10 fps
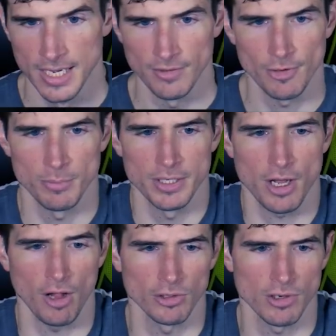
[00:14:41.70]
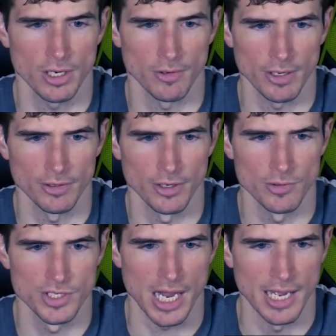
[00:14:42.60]
I've never been to Colorado. I don't
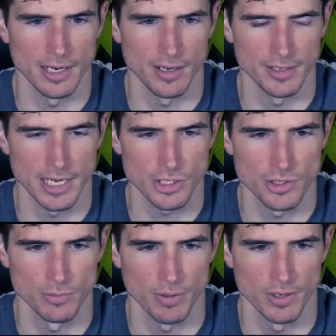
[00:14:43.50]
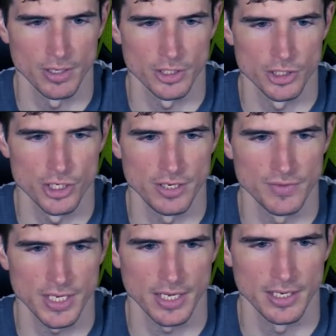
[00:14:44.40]
know. Zion National Park,
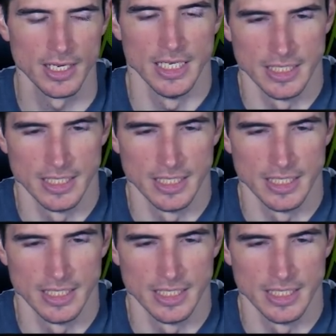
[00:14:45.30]
Chief's Head.